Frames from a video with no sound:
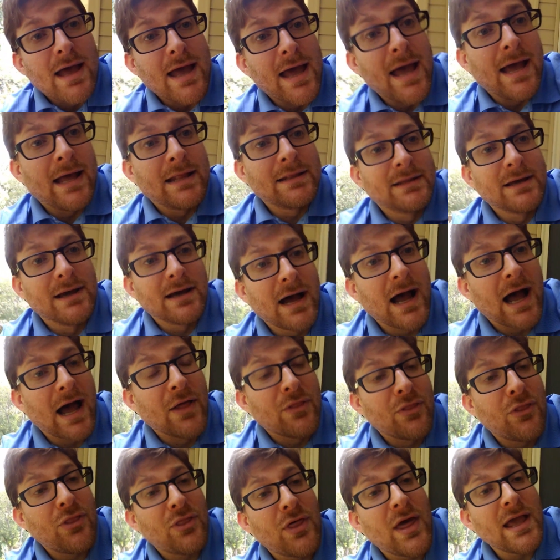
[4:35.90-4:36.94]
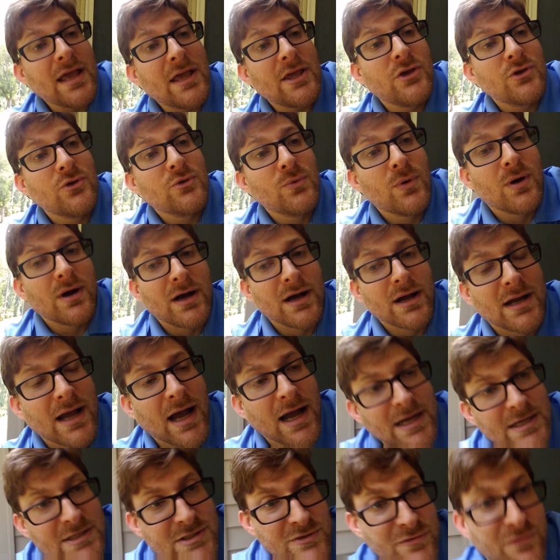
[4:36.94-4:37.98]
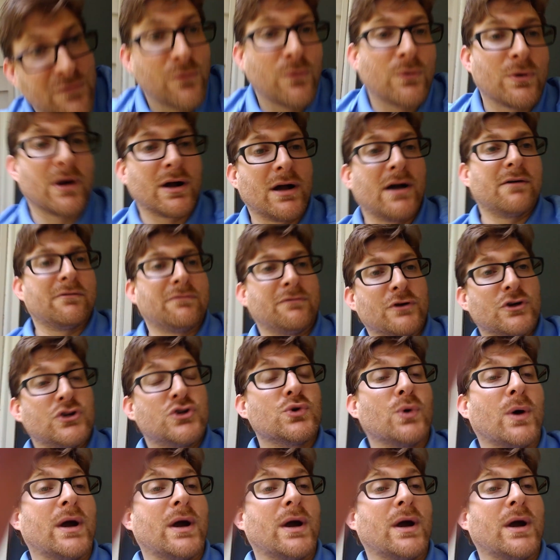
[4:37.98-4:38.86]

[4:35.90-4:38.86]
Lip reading: And I thank you guys for